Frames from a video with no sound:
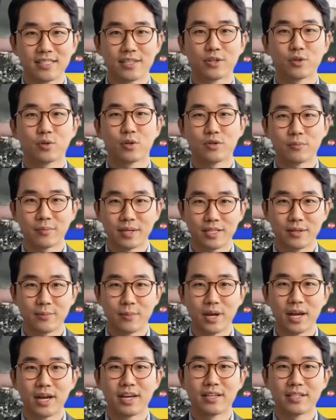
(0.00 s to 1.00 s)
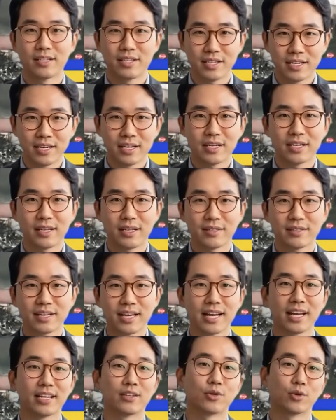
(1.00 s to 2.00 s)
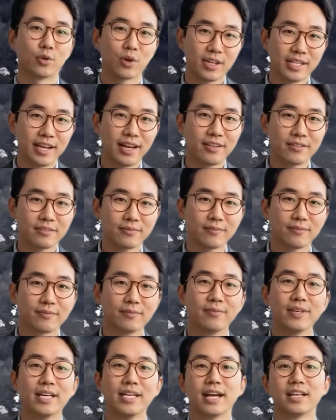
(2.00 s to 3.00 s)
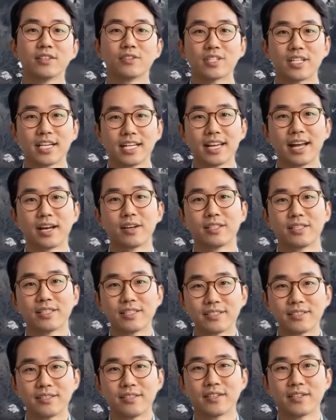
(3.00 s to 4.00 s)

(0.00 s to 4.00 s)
combat. The second direct round penetrates the heavy engine deck, triggering a